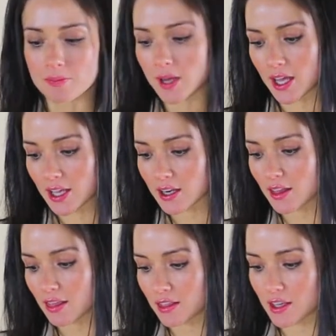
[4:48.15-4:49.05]
but
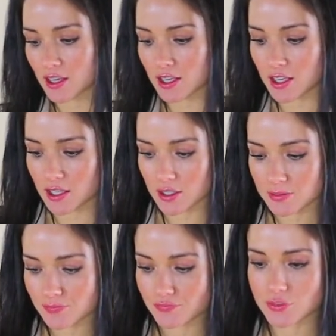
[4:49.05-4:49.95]
the
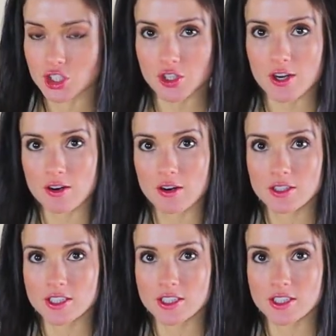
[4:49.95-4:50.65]
strainer